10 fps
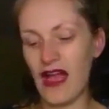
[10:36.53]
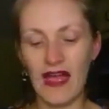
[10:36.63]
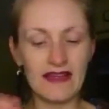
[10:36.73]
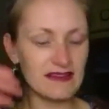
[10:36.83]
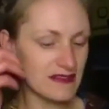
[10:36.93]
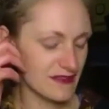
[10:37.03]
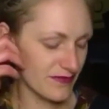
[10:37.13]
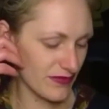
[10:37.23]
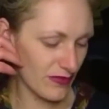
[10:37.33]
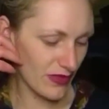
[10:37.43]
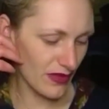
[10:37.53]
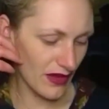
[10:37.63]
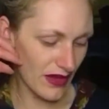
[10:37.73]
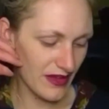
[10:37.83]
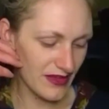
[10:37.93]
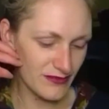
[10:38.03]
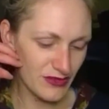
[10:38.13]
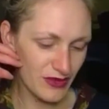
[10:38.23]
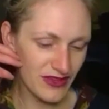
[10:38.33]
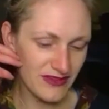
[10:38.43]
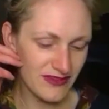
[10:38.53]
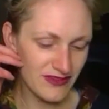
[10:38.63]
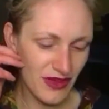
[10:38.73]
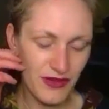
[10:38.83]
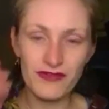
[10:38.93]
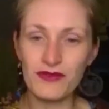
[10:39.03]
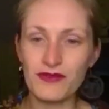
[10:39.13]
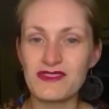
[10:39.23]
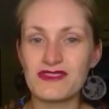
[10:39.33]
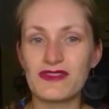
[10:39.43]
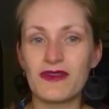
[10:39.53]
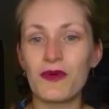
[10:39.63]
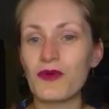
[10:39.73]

And I am looking so forward to